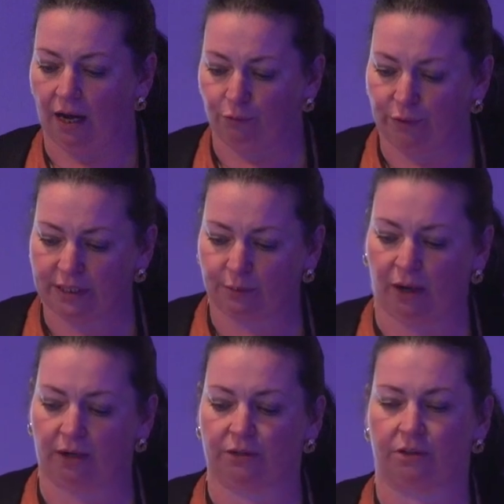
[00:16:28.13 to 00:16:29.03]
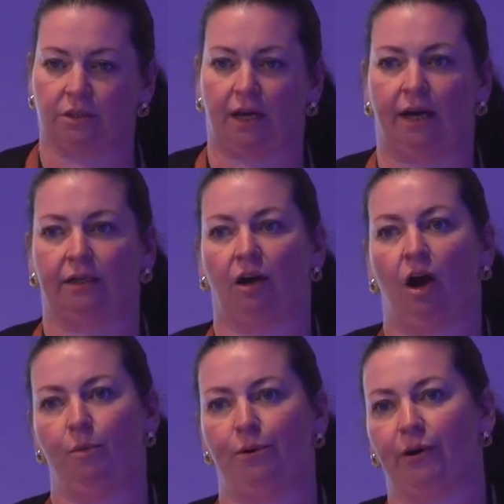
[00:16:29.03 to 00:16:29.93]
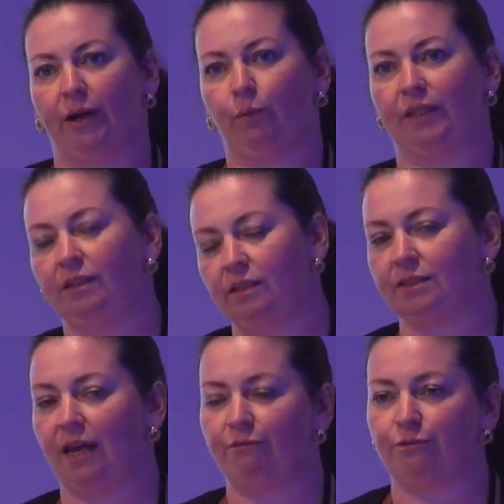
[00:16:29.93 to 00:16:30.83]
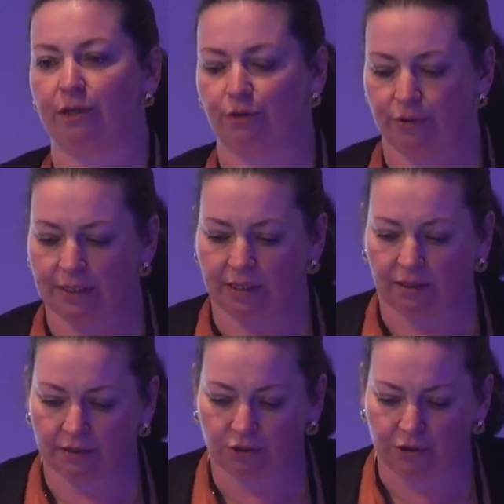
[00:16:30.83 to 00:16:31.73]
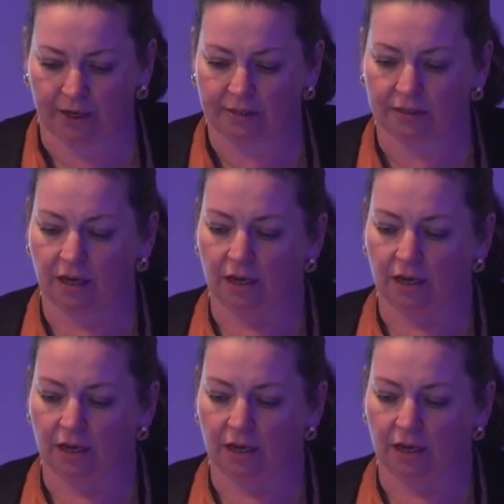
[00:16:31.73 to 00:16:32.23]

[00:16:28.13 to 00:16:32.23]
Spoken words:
respond and operate within these ever-increasing constraints,